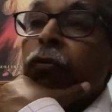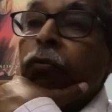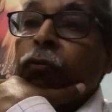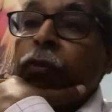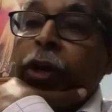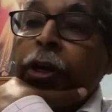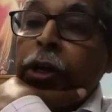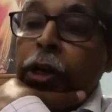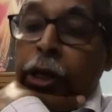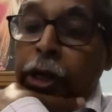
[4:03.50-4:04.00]

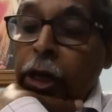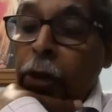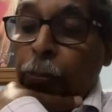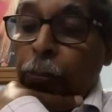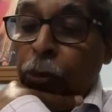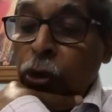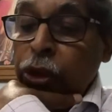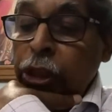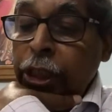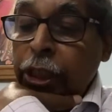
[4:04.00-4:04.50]
When in
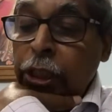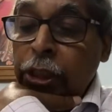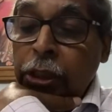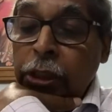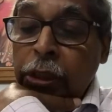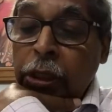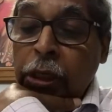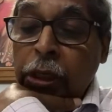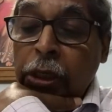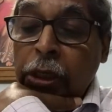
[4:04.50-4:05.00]

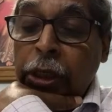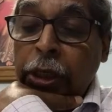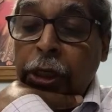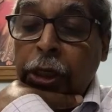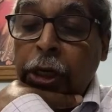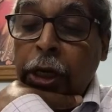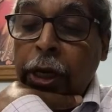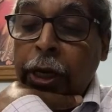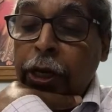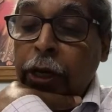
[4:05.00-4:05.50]

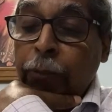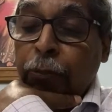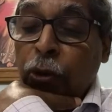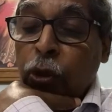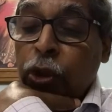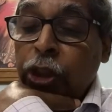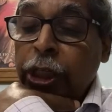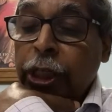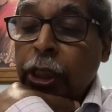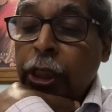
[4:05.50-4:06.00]
any
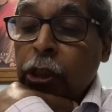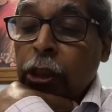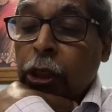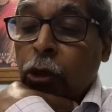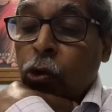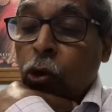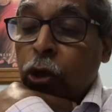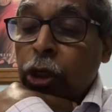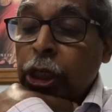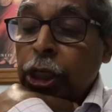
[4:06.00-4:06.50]
proceeding, the
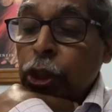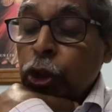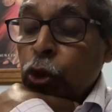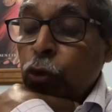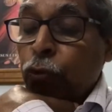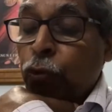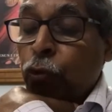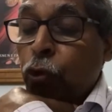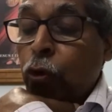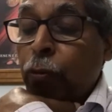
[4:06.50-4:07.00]
court has
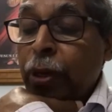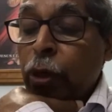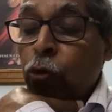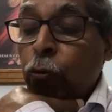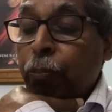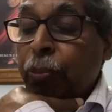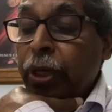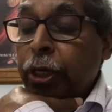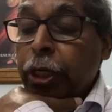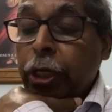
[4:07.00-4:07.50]
to form an
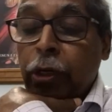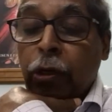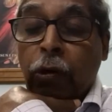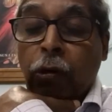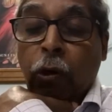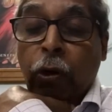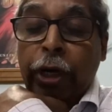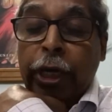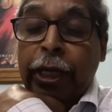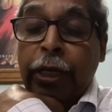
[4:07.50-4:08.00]
opinion
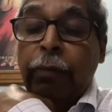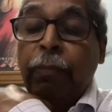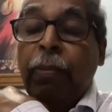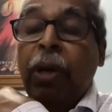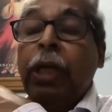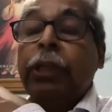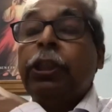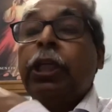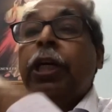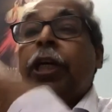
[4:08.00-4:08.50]
on any
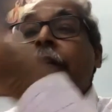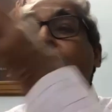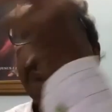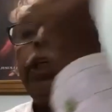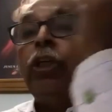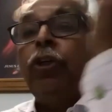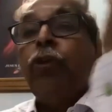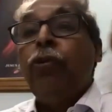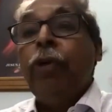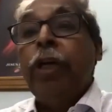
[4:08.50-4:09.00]
matter
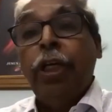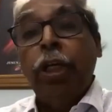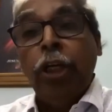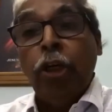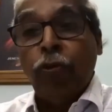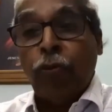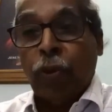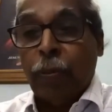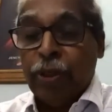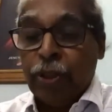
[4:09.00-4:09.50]
relating to any
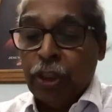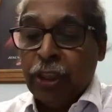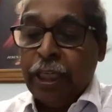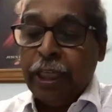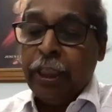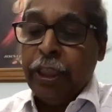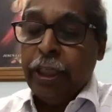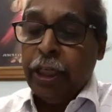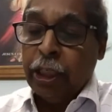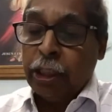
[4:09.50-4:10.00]
information
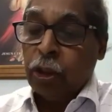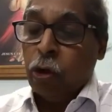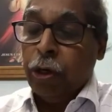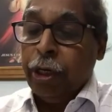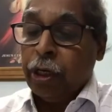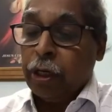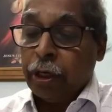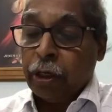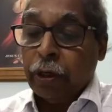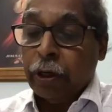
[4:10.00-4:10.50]
that
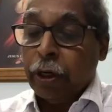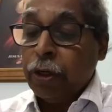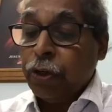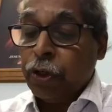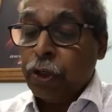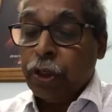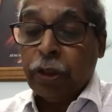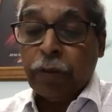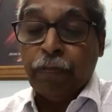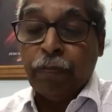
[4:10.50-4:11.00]
electronic
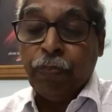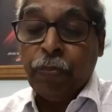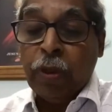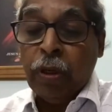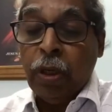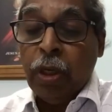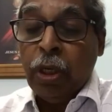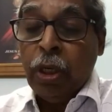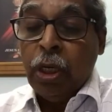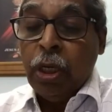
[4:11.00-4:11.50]
records.
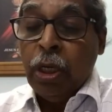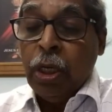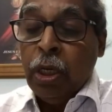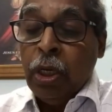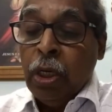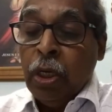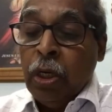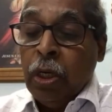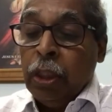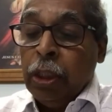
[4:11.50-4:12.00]

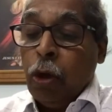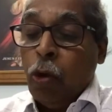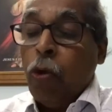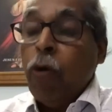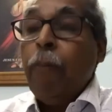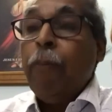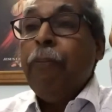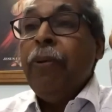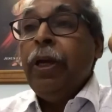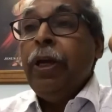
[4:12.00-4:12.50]
The
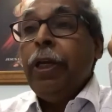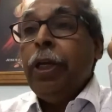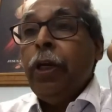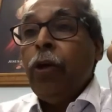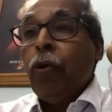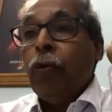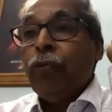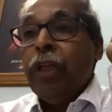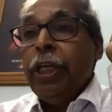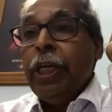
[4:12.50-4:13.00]
opinion
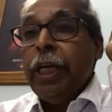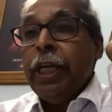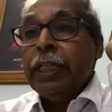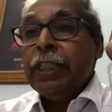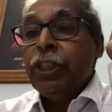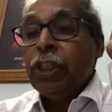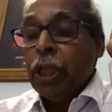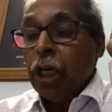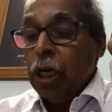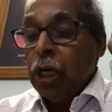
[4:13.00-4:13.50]
of the
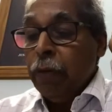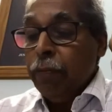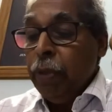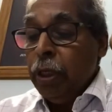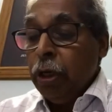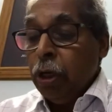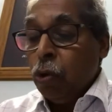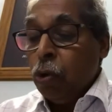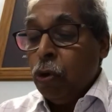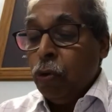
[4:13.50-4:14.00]

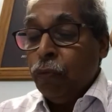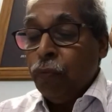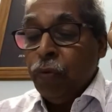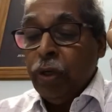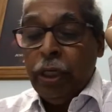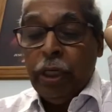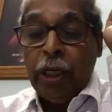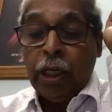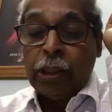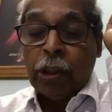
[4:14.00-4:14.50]
examiner of
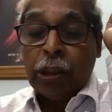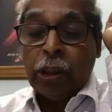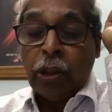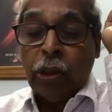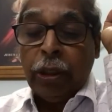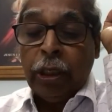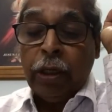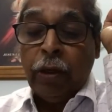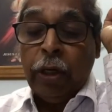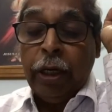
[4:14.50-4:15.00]

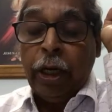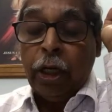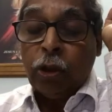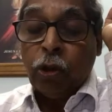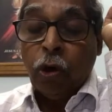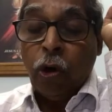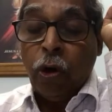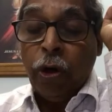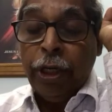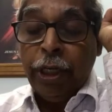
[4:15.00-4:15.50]

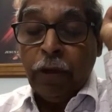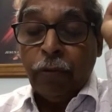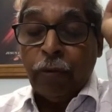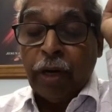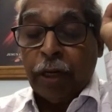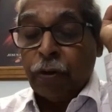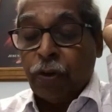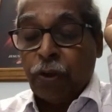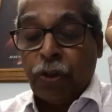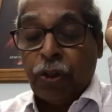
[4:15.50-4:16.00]
electronic
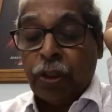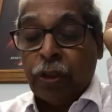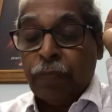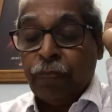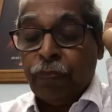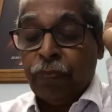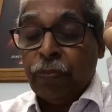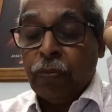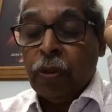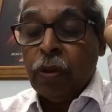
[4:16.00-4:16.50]

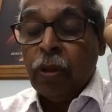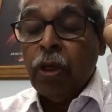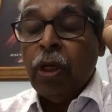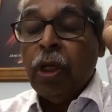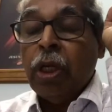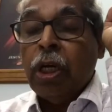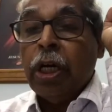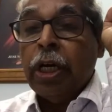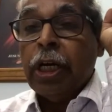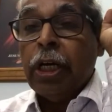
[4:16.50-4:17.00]
evidence
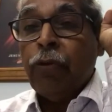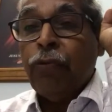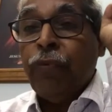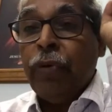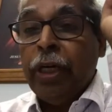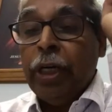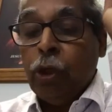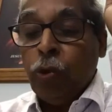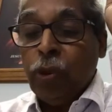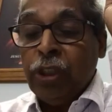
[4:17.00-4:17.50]

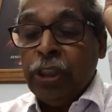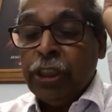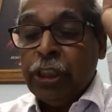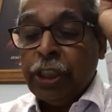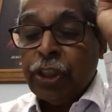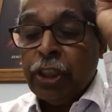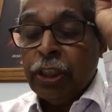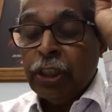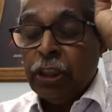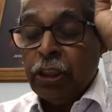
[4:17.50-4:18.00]
referred to in section